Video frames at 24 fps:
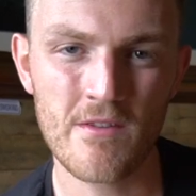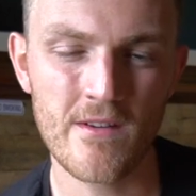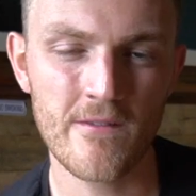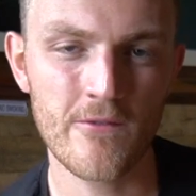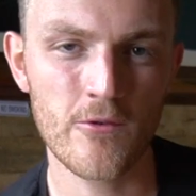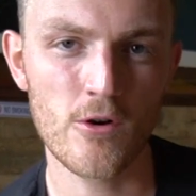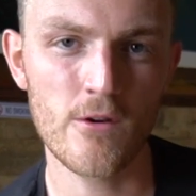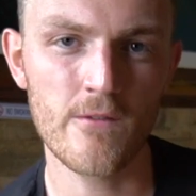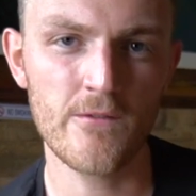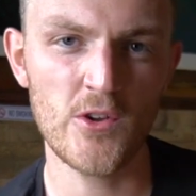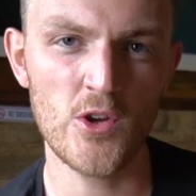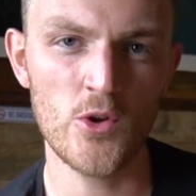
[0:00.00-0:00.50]
it
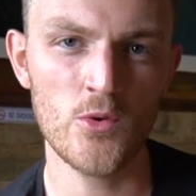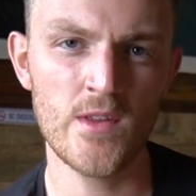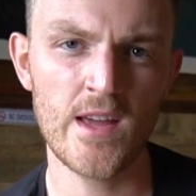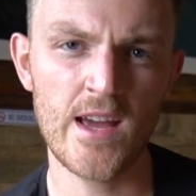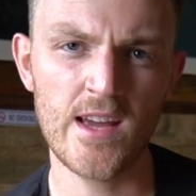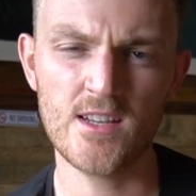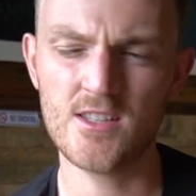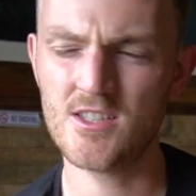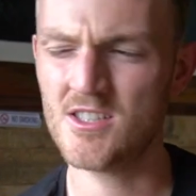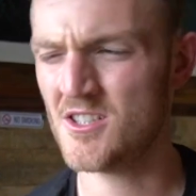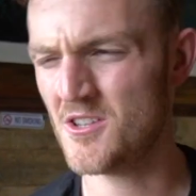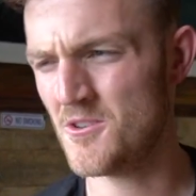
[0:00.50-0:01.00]
for a few
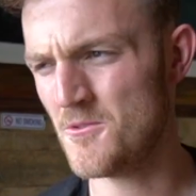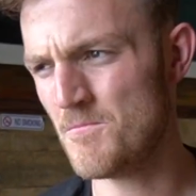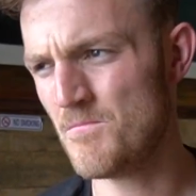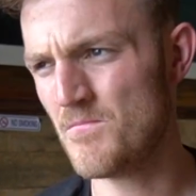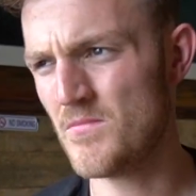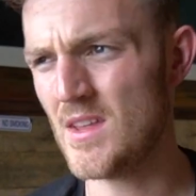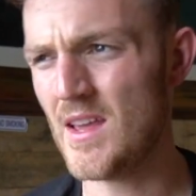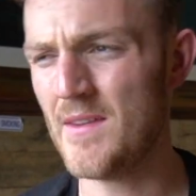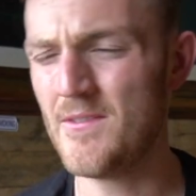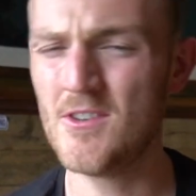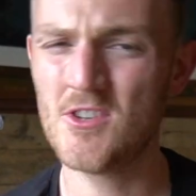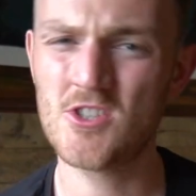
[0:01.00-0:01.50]
days, so
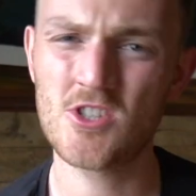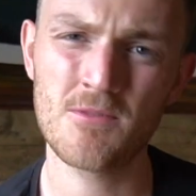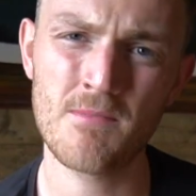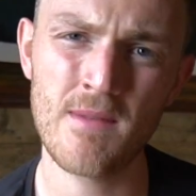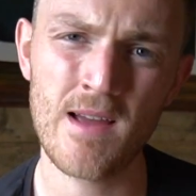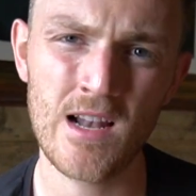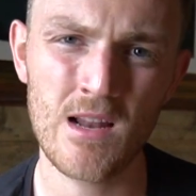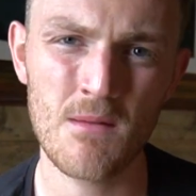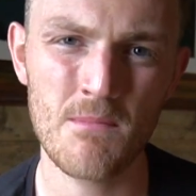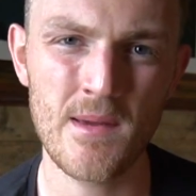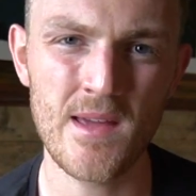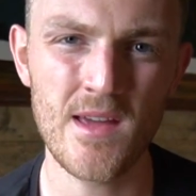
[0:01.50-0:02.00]
if you
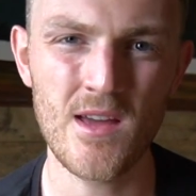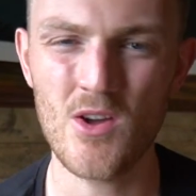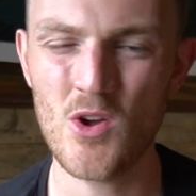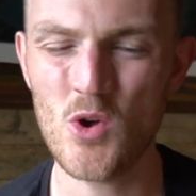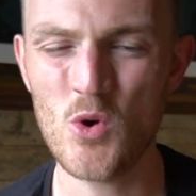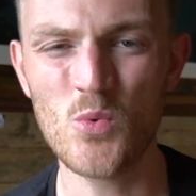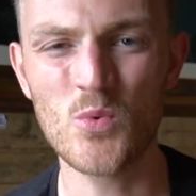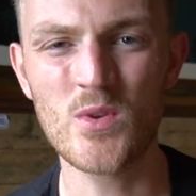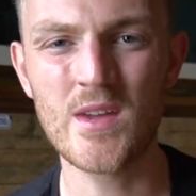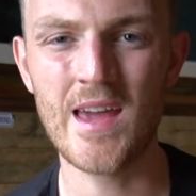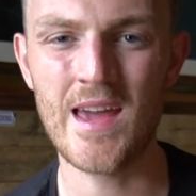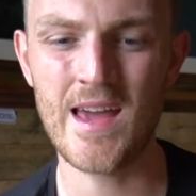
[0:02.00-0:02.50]
smell a bit,
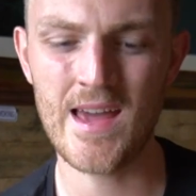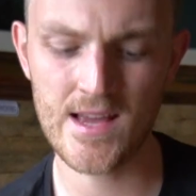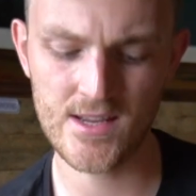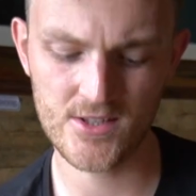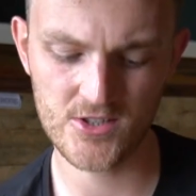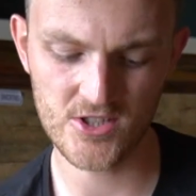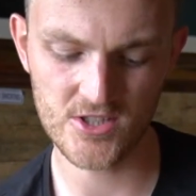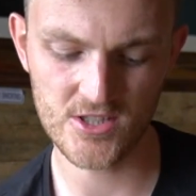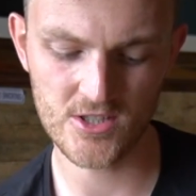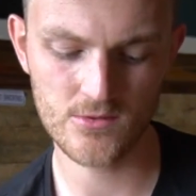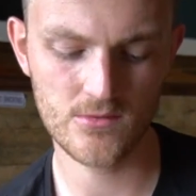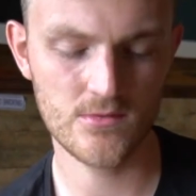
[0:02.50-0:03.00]
who
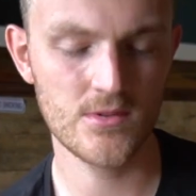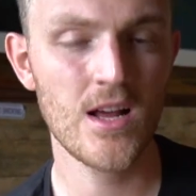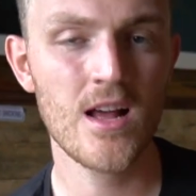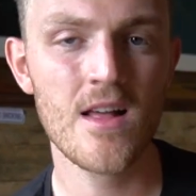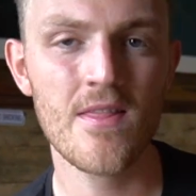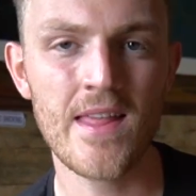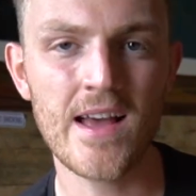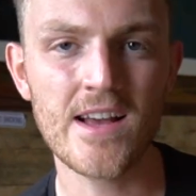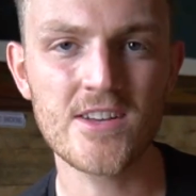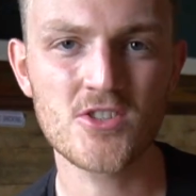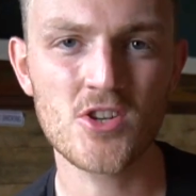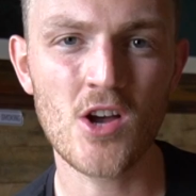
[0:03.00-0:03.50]
cares, you know?
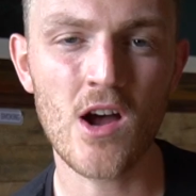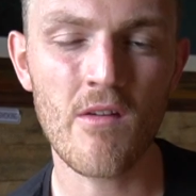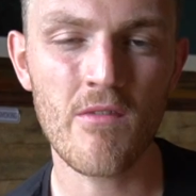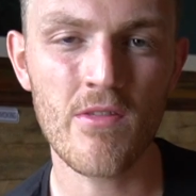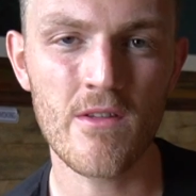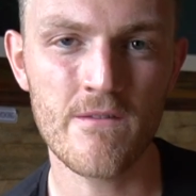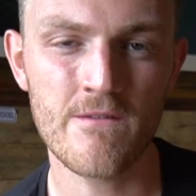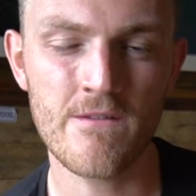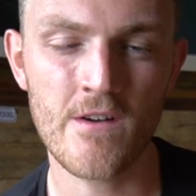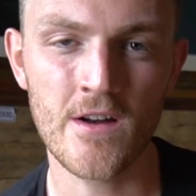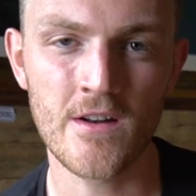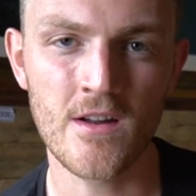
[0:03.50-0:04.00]
That's half the
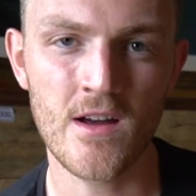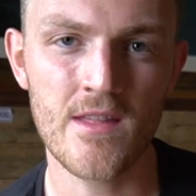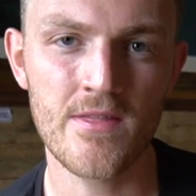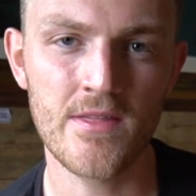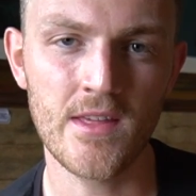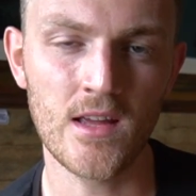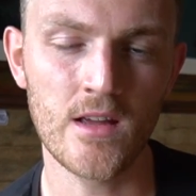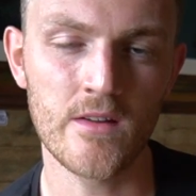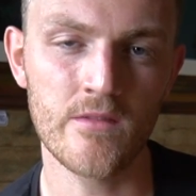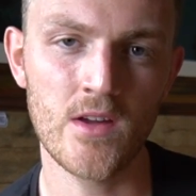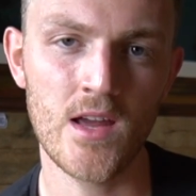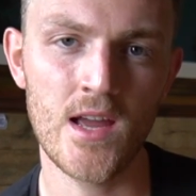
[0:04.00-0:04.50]
fun, I
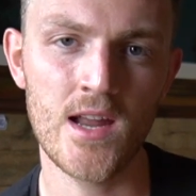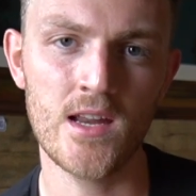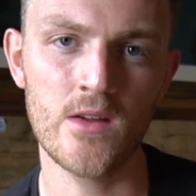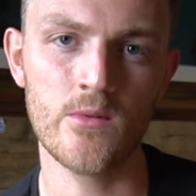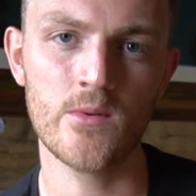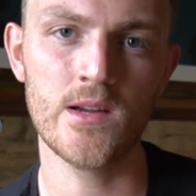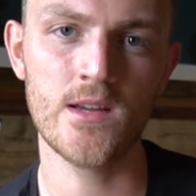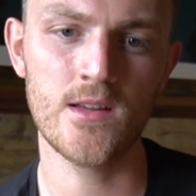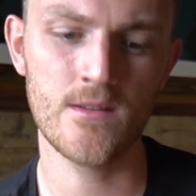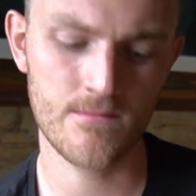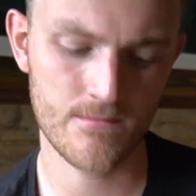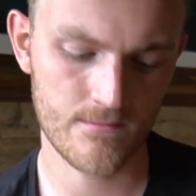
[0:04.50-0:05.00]
think, of it
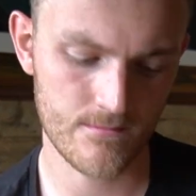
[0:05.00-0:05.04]
anyway.